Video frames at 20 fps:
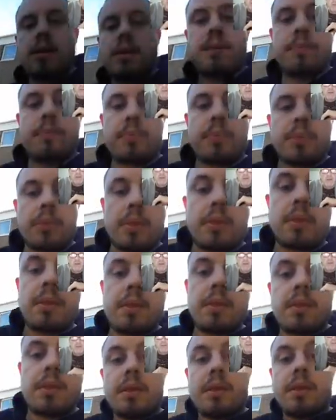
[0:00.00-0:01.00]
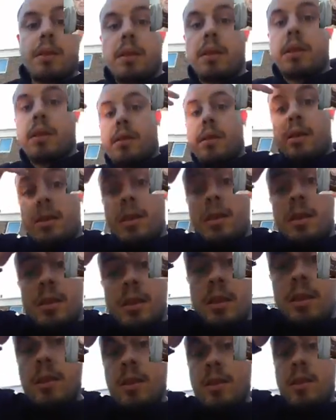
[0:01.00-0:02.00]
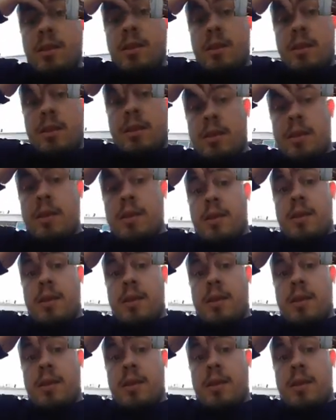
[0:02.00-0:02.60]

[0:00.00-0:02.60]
going and doing what he's done. Everyone will